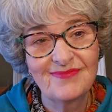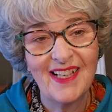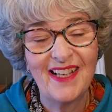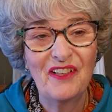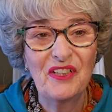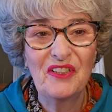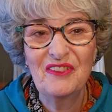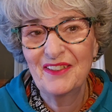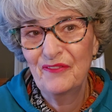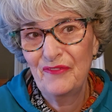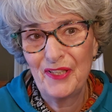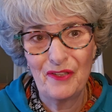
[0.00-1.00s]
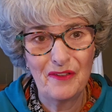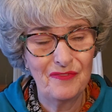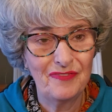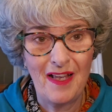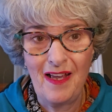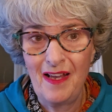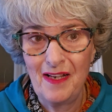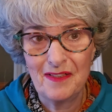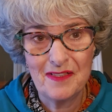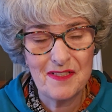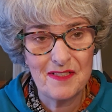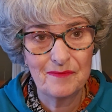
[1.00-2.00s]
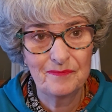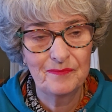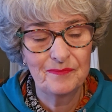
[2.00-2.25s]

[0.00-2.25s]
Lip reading: I don't know, Confederate flags